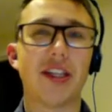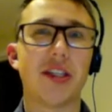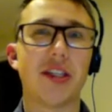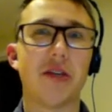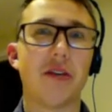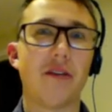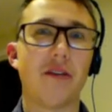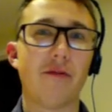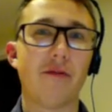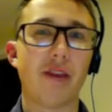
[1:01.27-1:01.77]

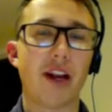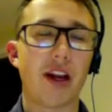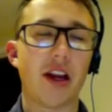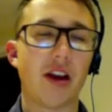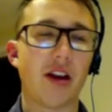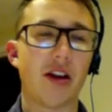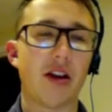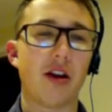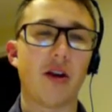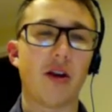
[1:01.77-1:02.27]
You haven't really
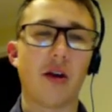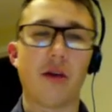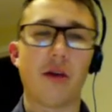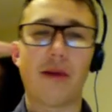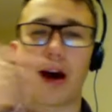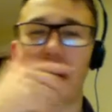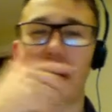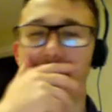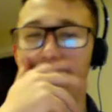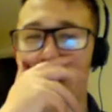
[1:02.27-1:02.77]
heard a lot
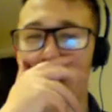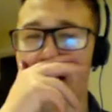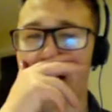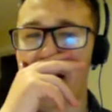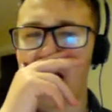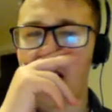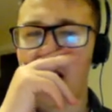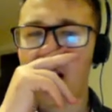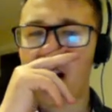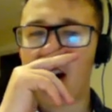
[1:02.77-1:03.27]
about that
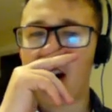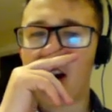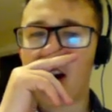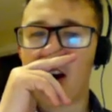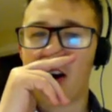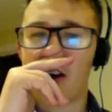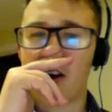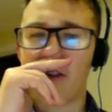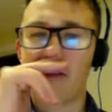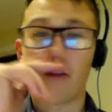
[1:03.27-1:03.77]

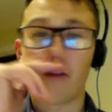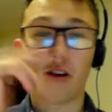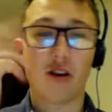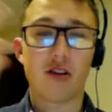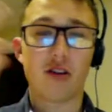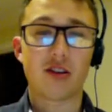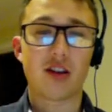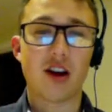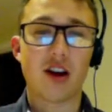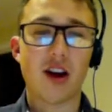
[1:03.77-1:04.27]
for a
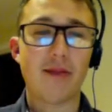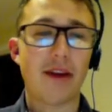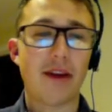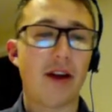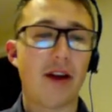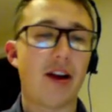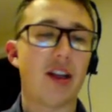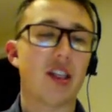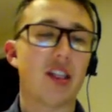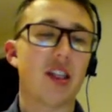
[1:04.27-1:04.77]
long time
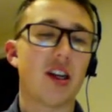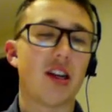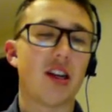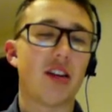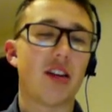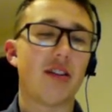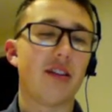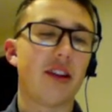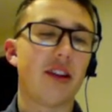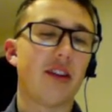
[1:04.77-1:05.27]
now, actually,
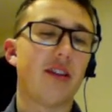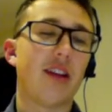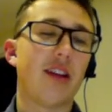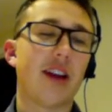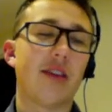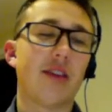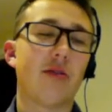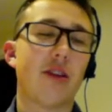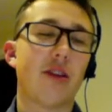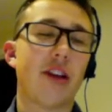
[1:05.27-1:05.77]
so
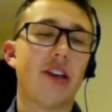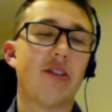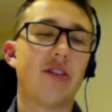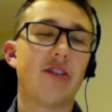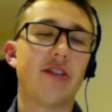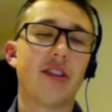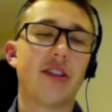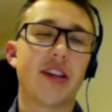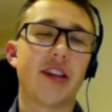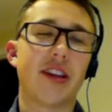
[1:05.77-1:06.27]
that's quite
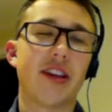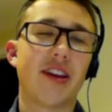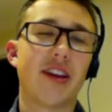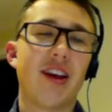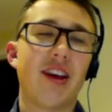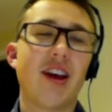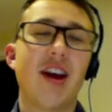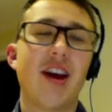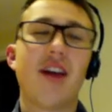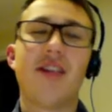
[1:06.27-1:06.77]
interesting.
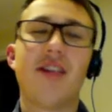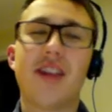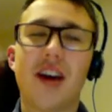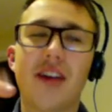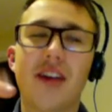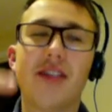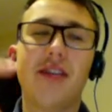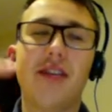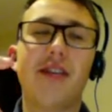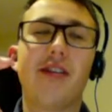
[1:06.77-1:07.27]
The
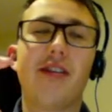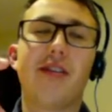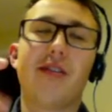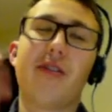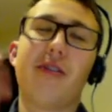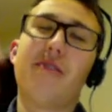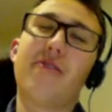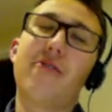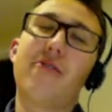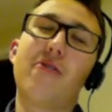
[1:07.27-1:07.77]
others,
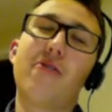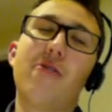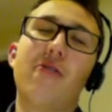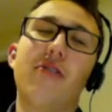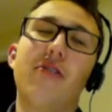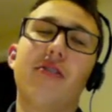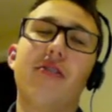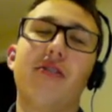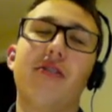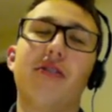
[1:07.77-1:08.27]
of
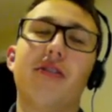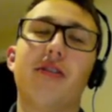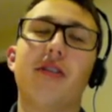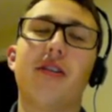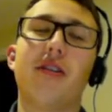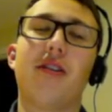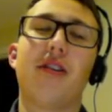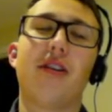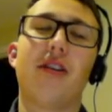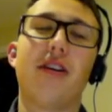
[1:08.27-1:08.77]
course,
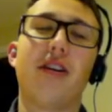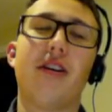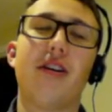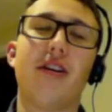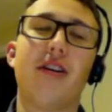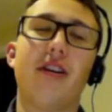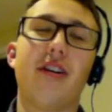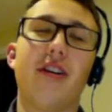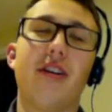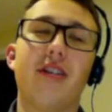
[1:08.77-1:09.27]

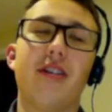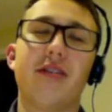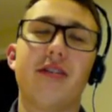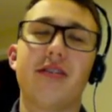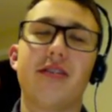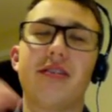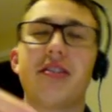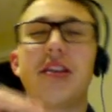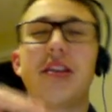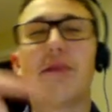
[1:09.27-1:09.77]
are
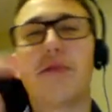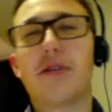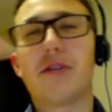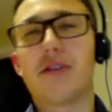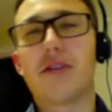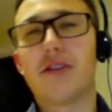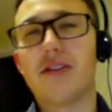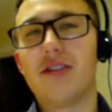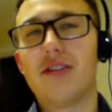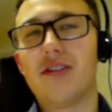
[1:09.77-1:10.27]

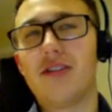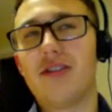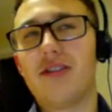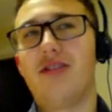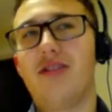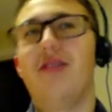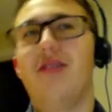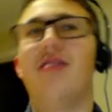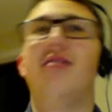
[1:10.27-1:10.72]
typical,